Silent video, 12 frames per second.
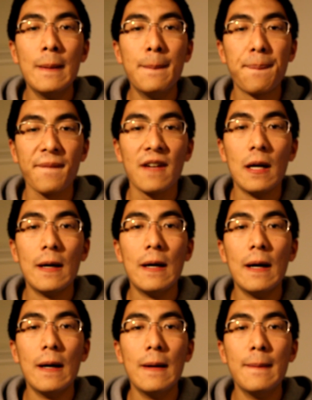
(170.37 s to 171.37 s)

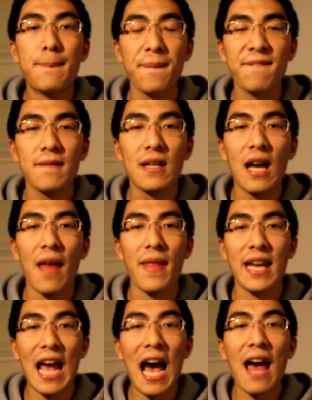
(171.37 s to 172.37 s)
and
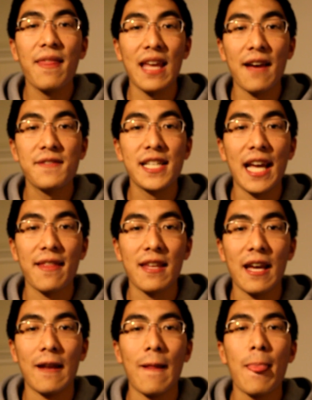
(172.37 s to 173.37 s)
then add the FT at
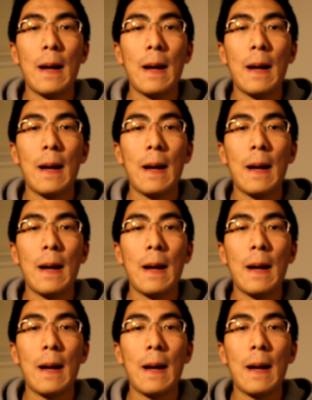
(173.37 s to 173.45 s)
the end.